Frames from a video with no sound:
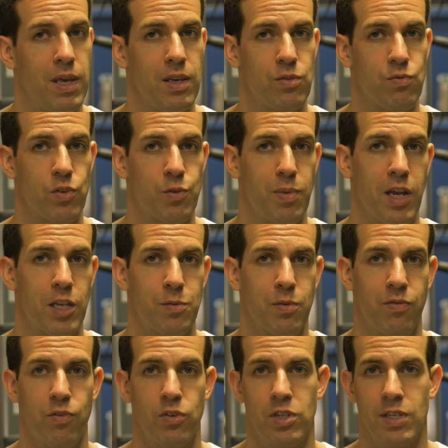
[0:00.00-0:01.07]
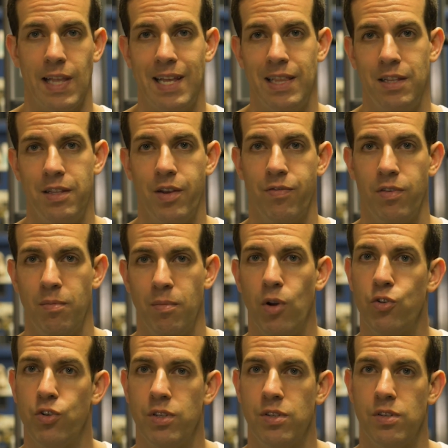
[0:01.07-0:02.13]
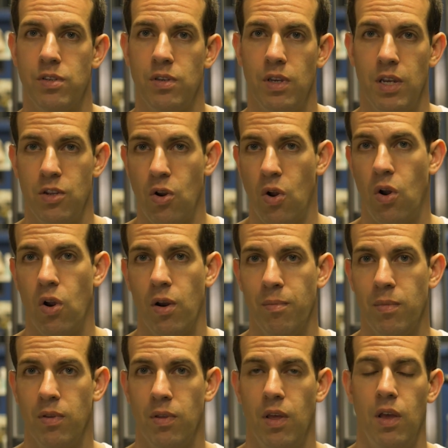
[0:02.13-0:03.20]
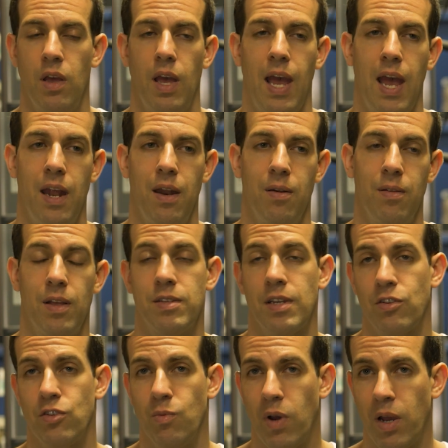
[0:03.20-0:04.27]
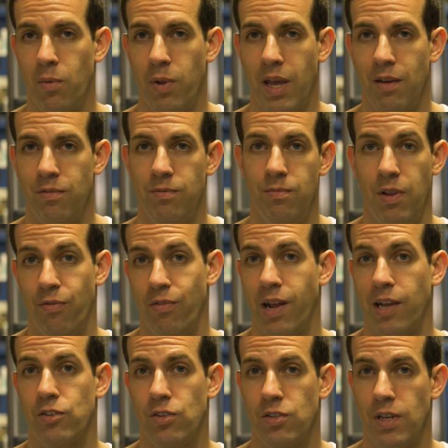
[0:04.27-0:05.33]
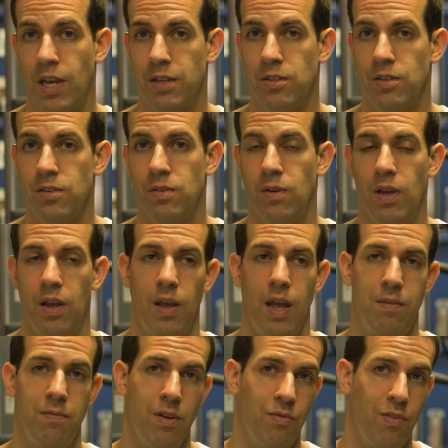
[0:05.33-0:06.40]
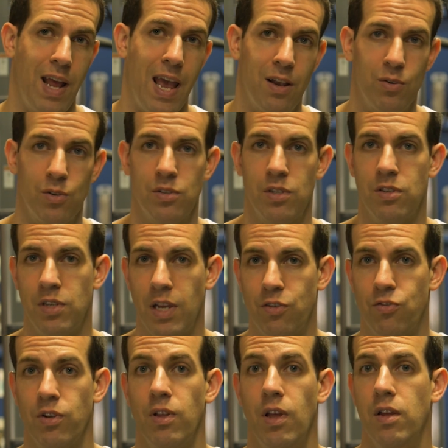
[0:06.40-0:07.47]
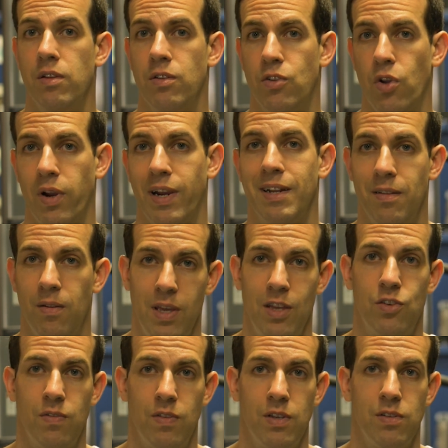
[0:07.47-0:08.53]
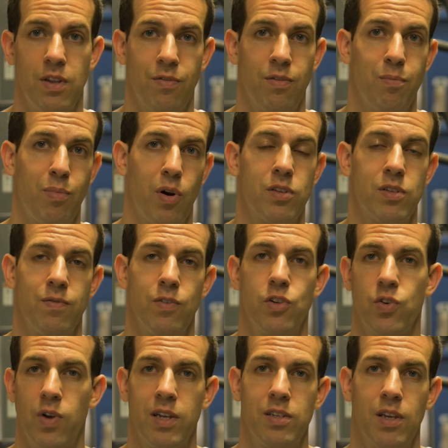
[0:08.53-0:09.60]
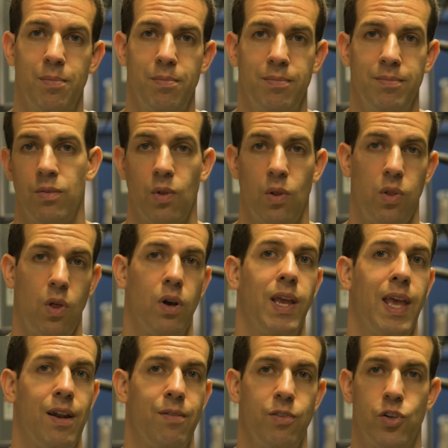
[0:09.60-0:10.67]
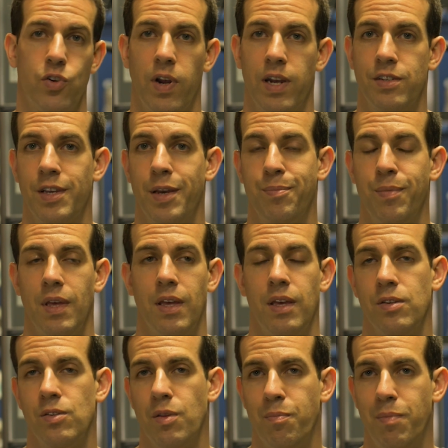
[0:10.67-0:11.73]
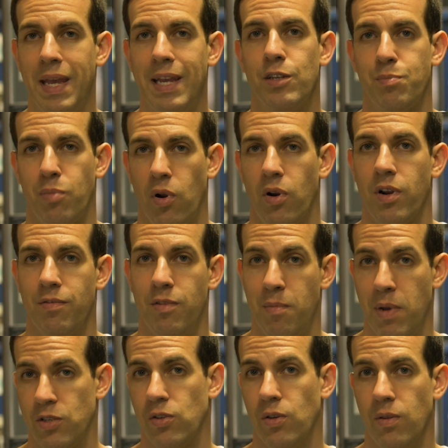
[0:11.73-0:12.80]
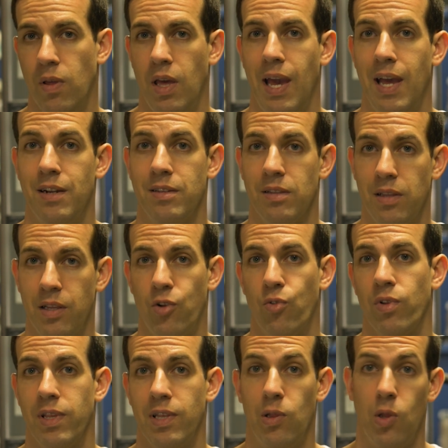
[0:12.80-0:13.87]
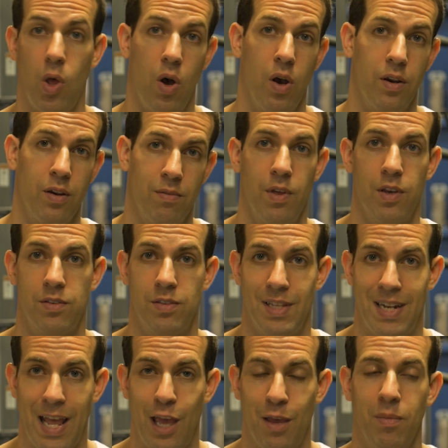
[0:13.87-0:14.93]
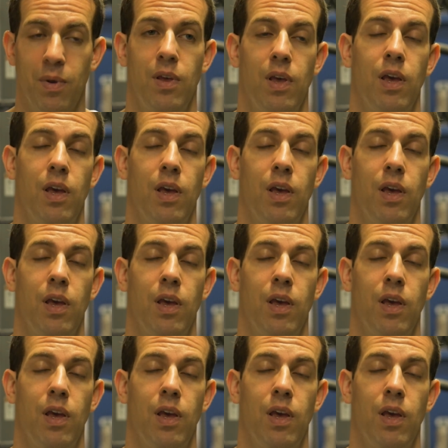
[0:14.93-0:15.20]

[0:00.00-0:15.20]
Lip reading: is responsible for slightly different motions in your arm. And that's actually why we have different exercises at different angles, etc., to target each of these different parts of your tricep. The long head of your tricep is the biggest part of the muscle and is literally long, thus the name.